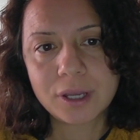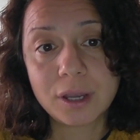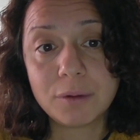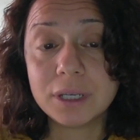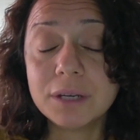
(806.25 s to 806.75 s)

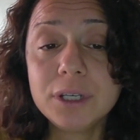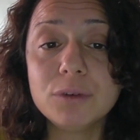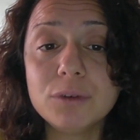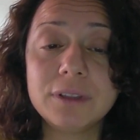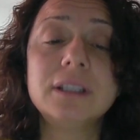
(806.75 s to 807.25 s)
Whenever you
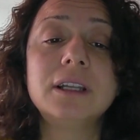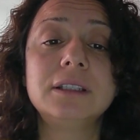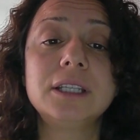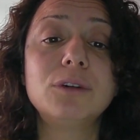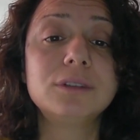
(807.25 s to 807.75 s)
feel lonely
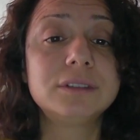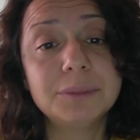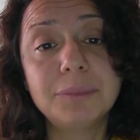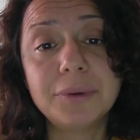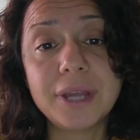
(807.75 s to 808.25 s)
or
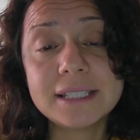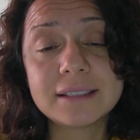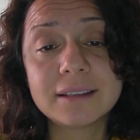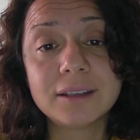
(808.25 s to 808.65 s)
depressed,